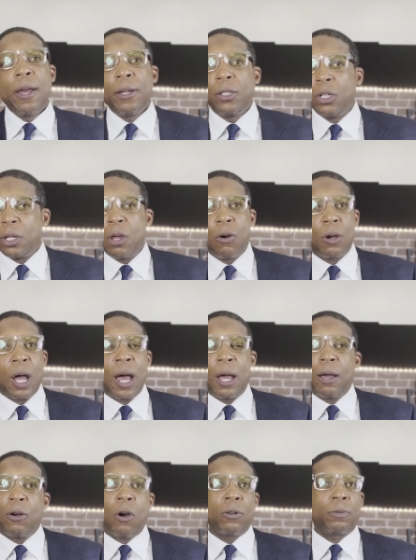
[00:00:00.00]
your local, uh,
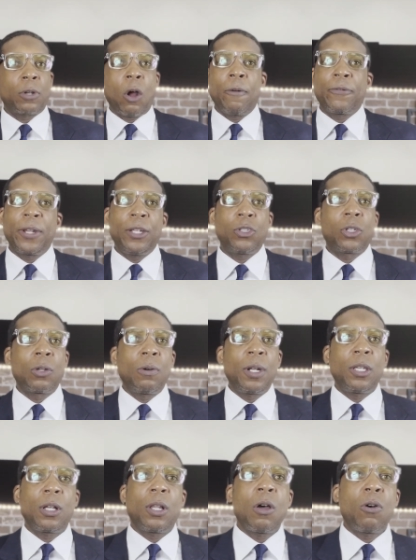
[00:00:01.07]
hopefully soon
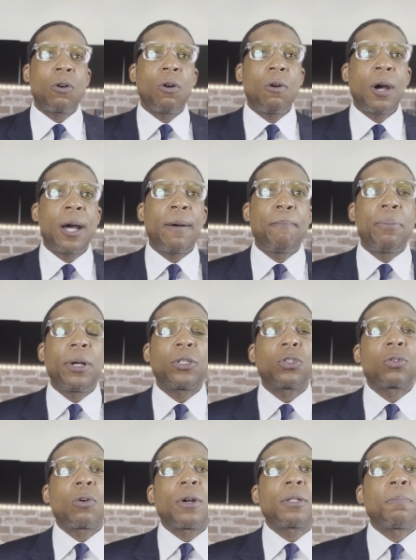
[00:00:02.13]
in your local uh,
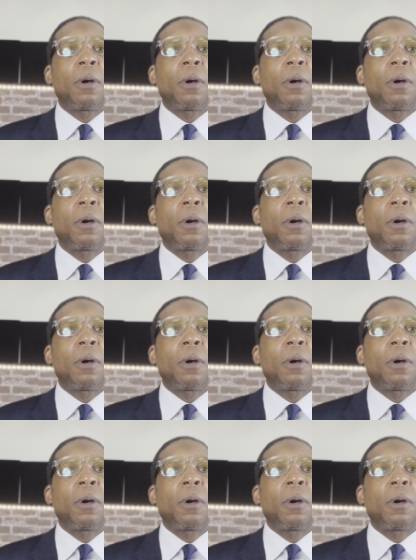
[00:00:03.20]
bookstores.